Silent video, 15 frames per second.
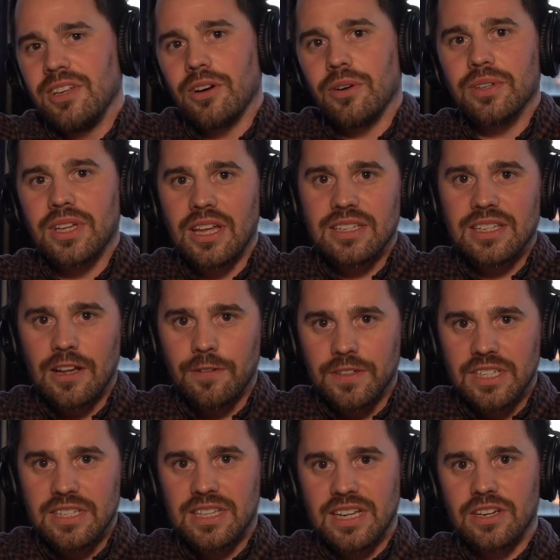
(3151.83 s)
get yourself a
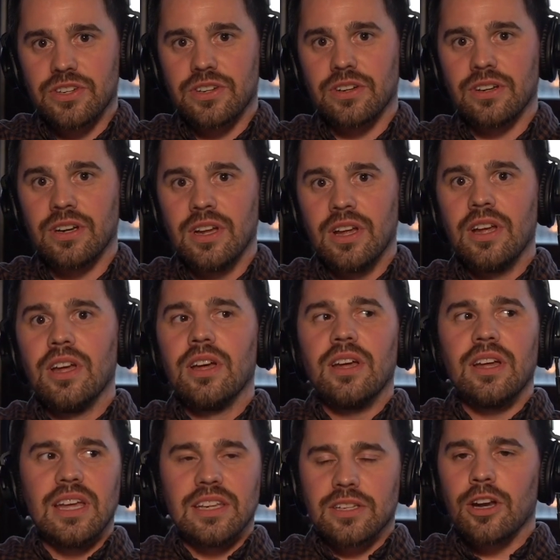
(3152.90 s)
distinction,
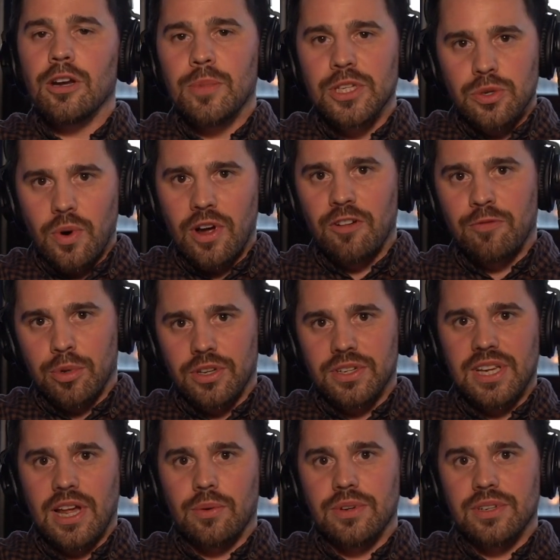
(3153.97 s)
it's going to be 12 plus
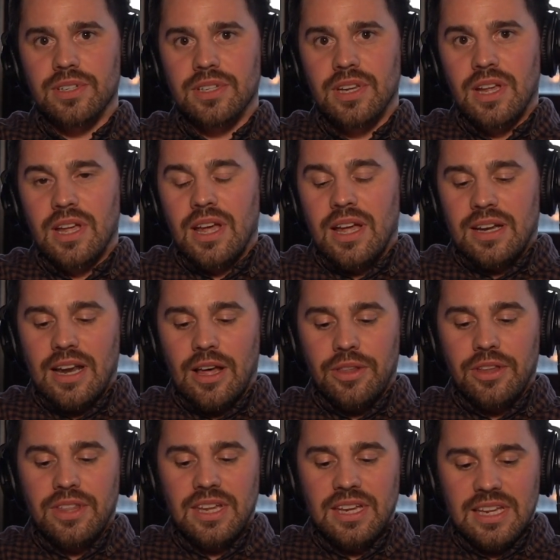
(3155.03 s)
hours. Now, the
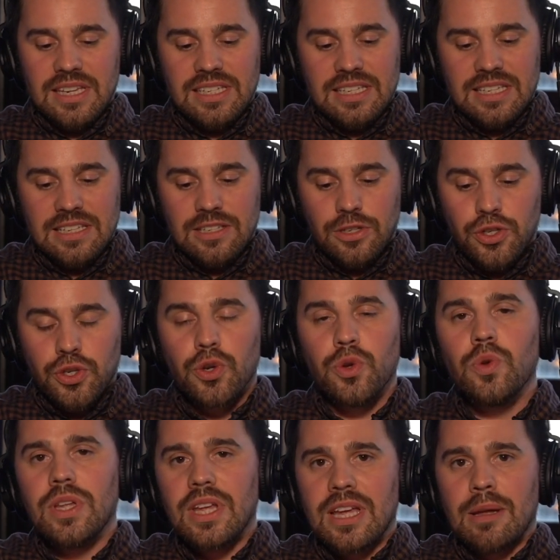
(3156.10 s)
thing is, this is a
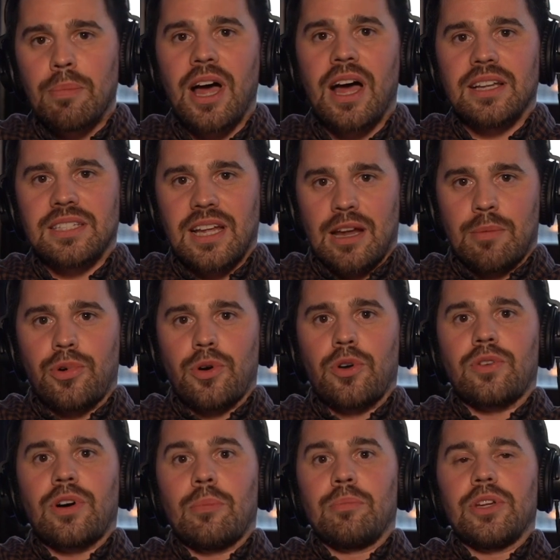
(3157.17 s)
2-year part-time
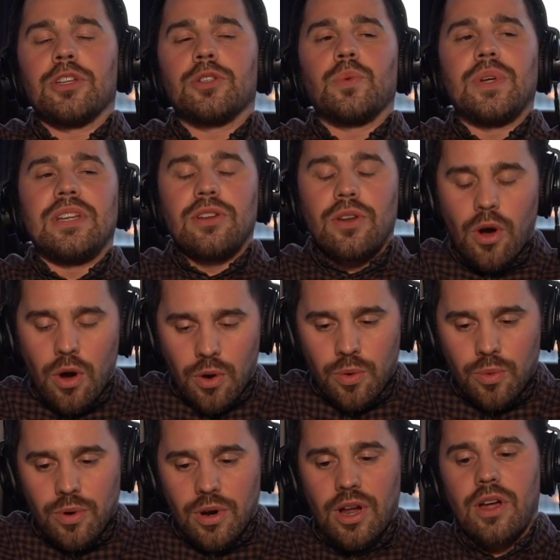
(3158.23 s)
program because we
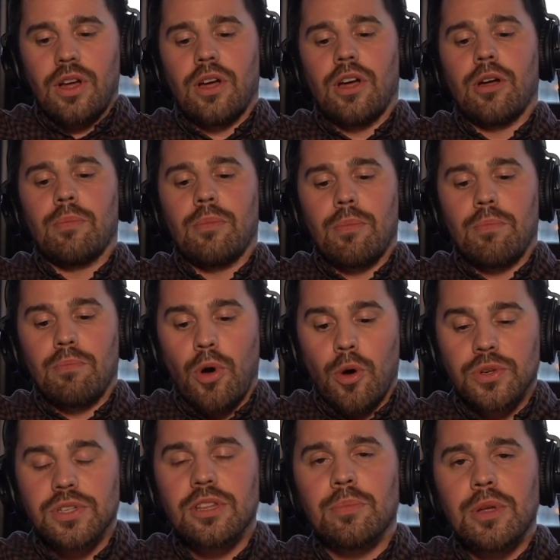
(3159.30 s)
know
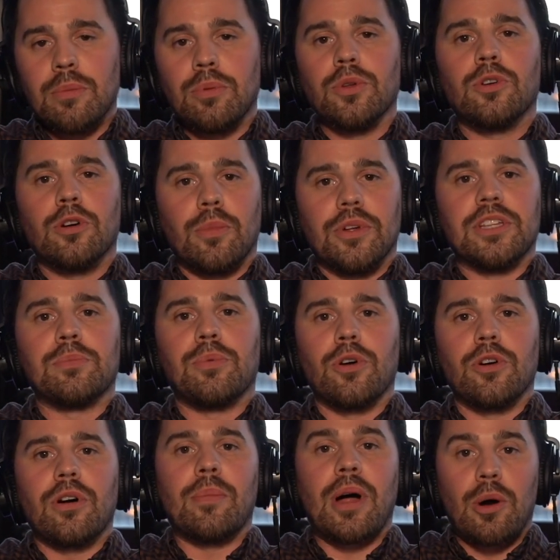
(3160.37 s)
most of the people who come on this
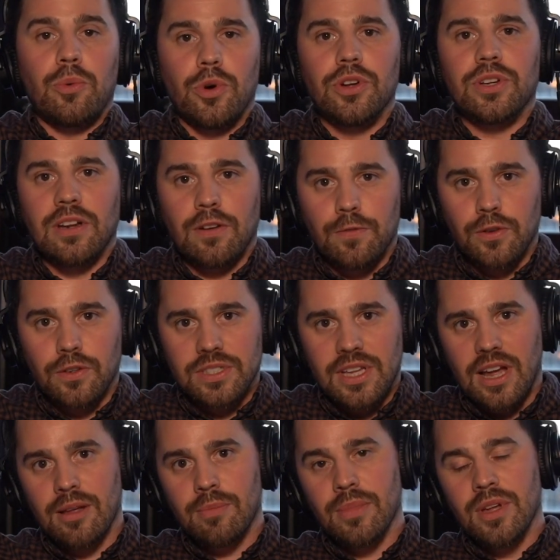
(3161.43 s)
program are working full-time.